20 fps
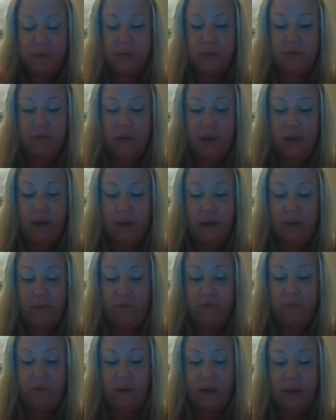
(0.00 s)
was very,
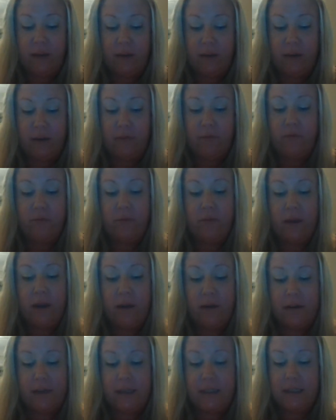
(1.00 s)
very,
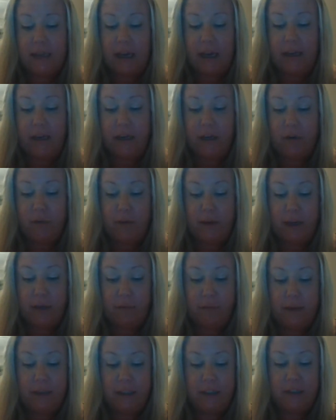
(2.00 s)
very tired when he
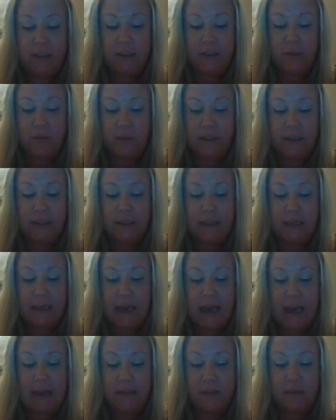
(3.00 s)
reached the door to the
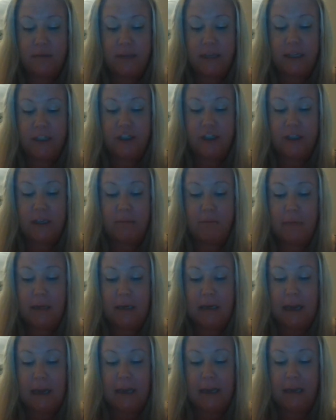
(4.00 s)
castle kitchen at
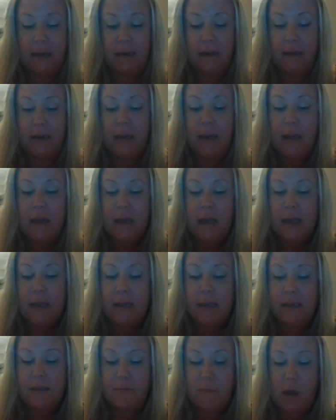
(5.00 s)
midnight.
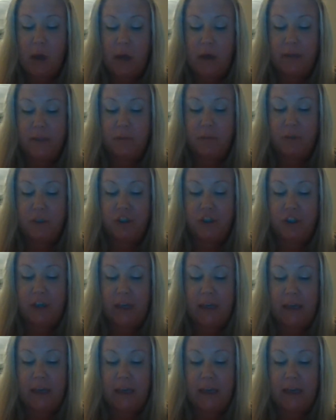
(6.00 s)
His paws were
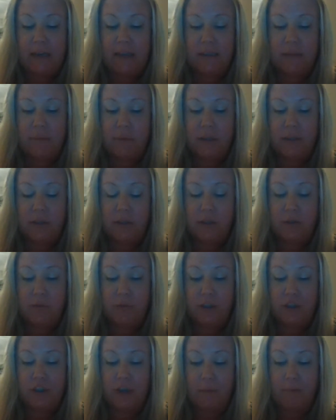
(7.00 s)
shaking and his muscles were
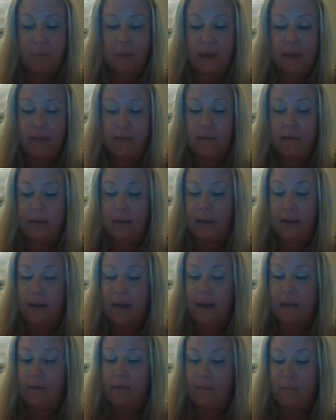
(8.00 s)
jumping
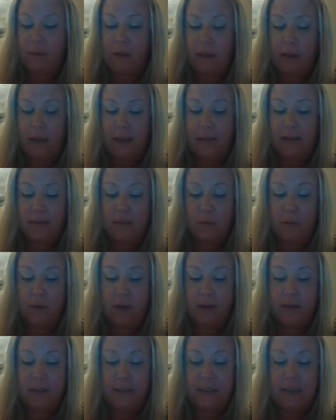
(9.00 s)
and the place
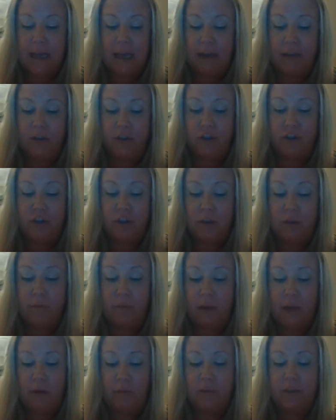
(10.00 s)
where his tail should
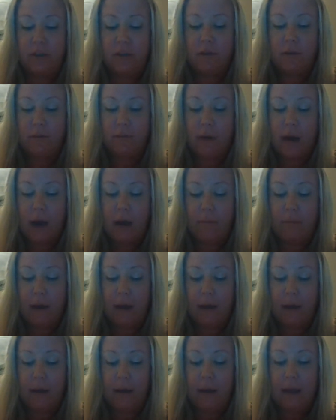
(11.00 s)
be was throbbing,